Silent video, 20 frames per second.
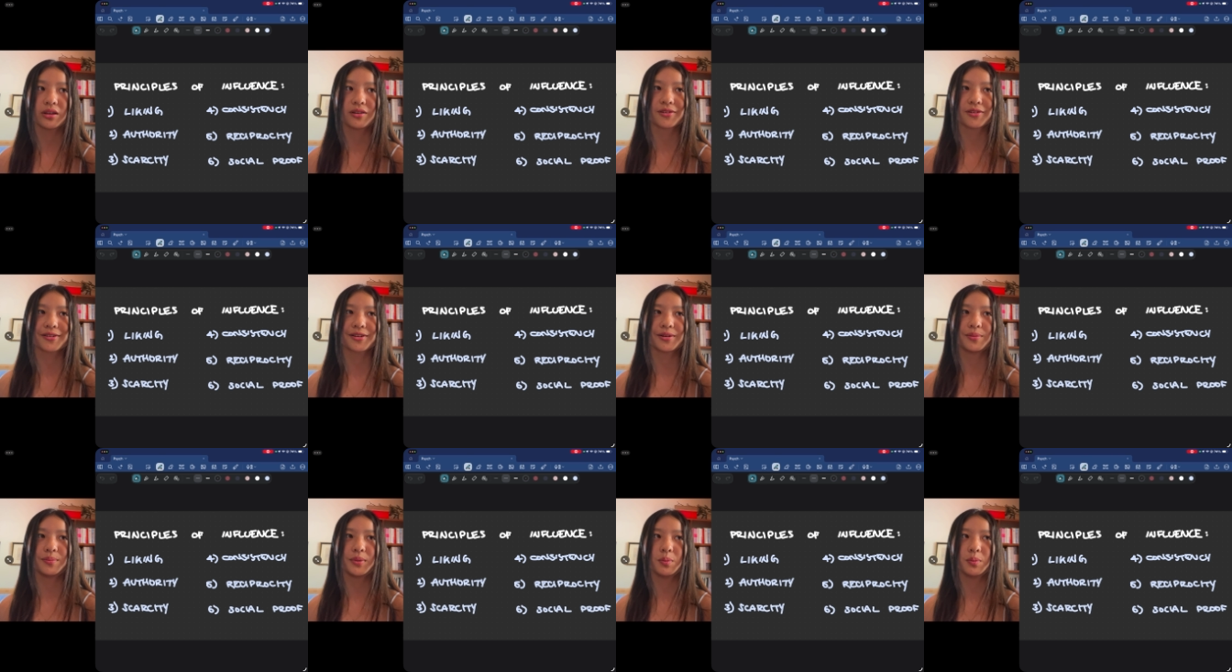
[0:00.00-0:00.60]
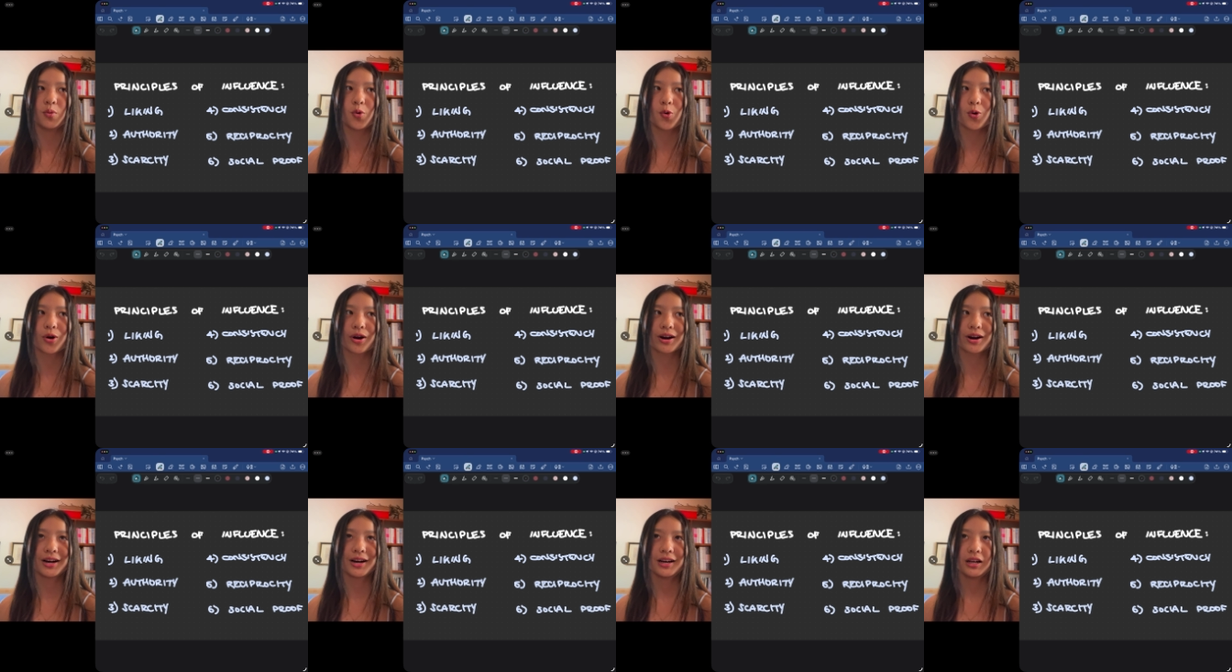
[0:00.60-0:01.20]
you're going to be
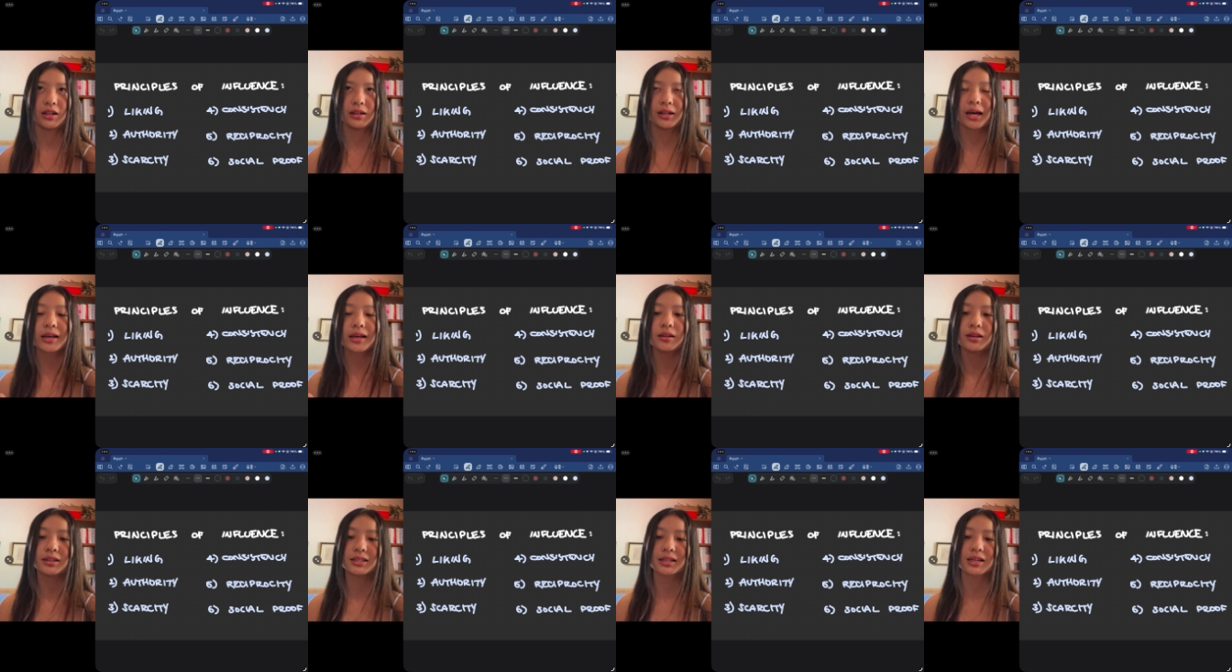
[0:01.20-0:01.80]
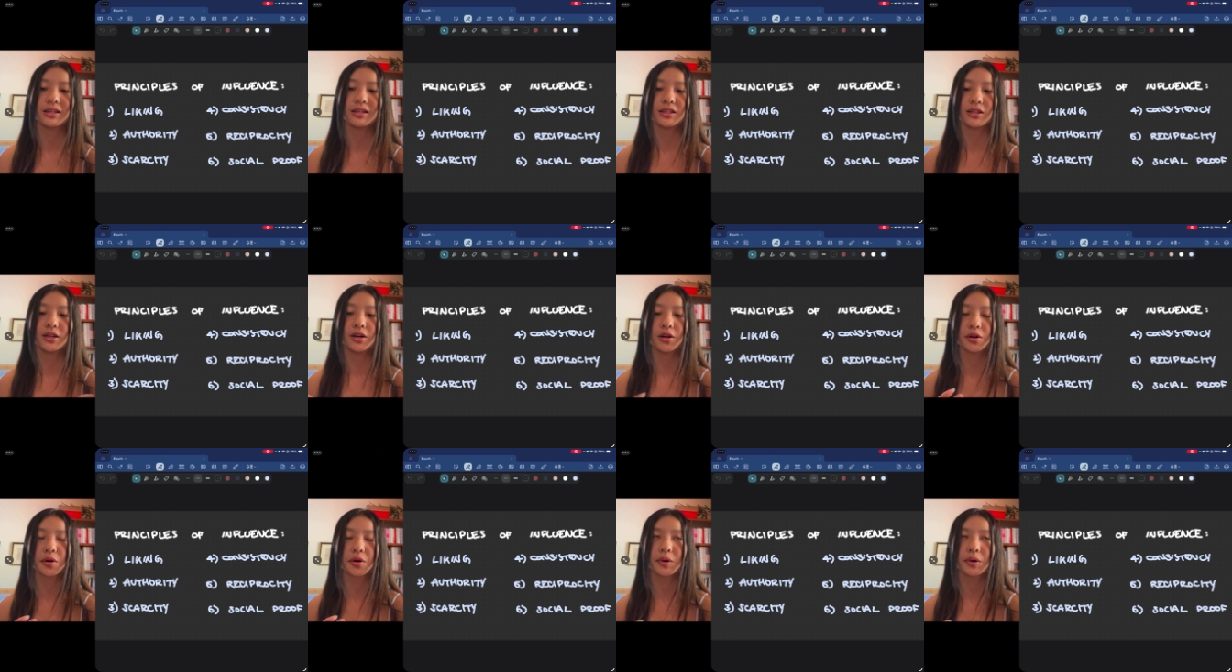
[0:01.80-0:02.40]
more likely to
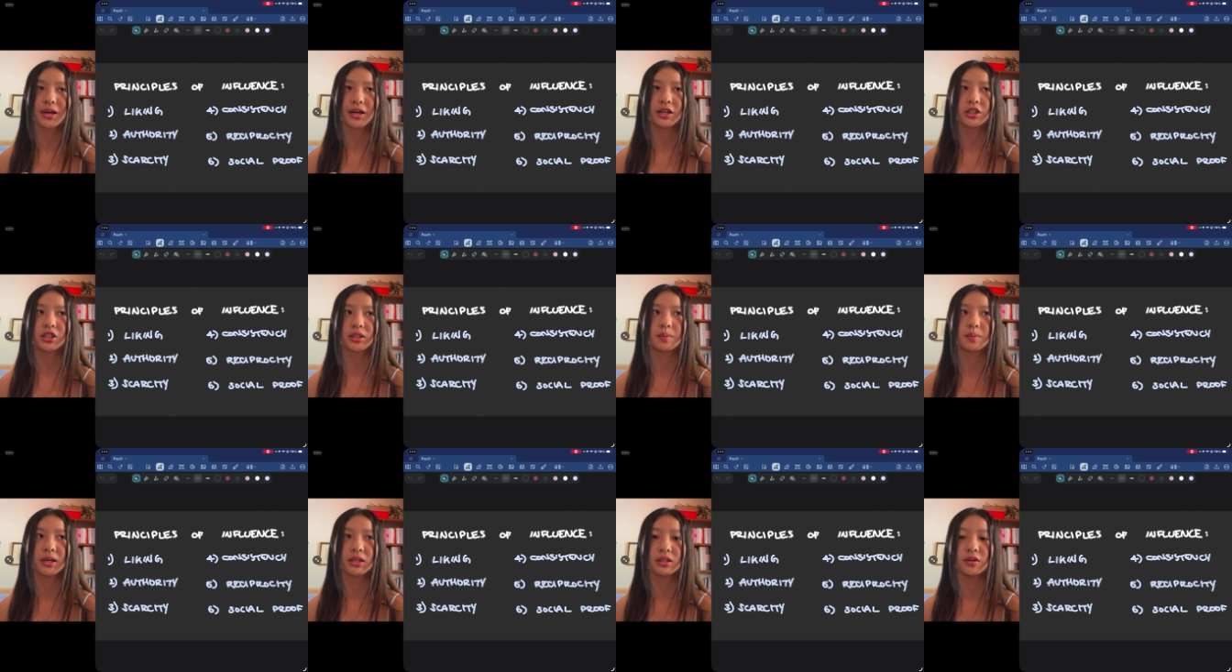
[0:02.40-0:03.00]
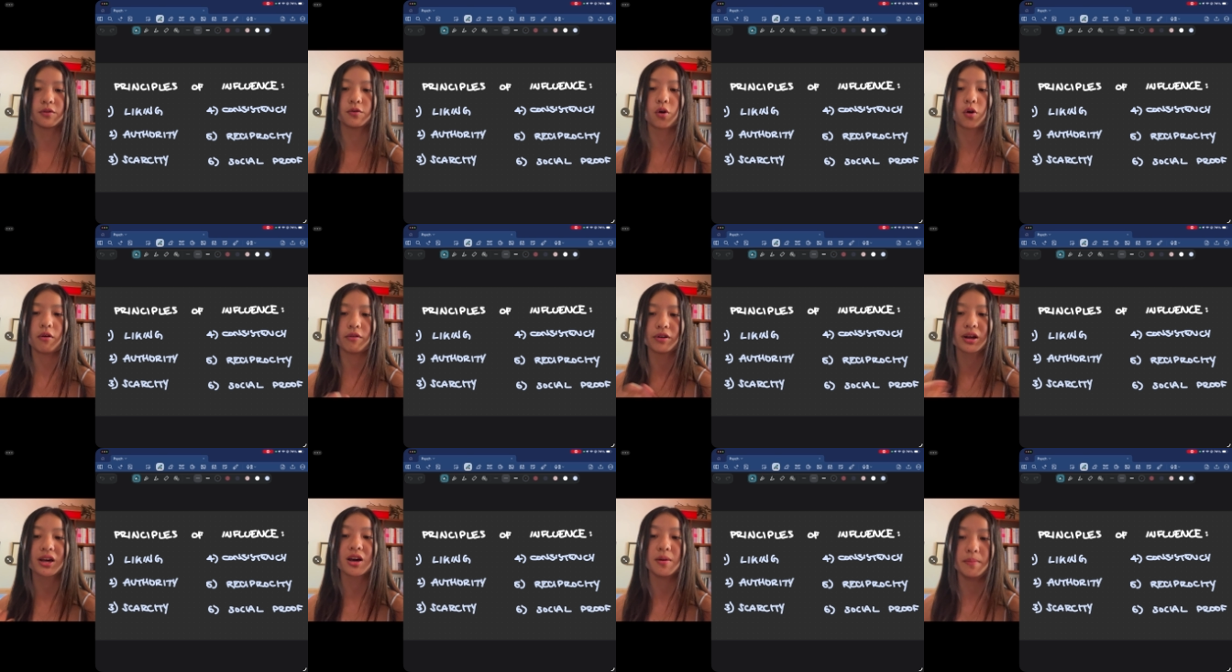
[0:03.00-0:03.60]
continue doing it just because you've
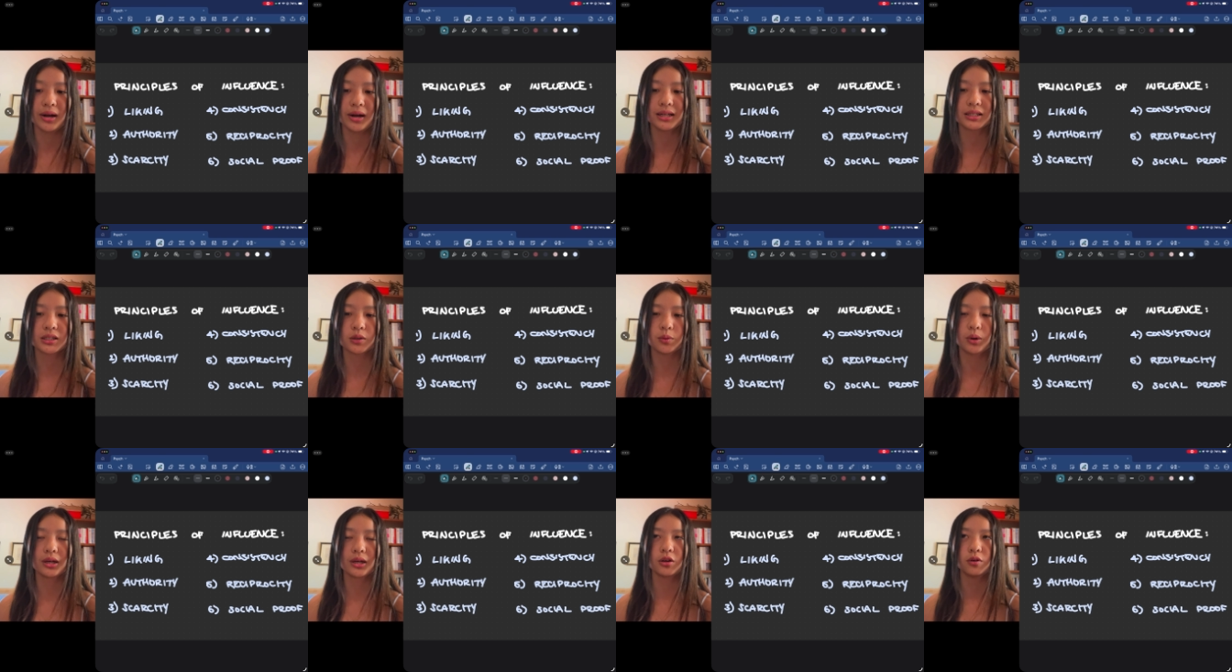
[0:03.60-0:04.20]
already committed to it.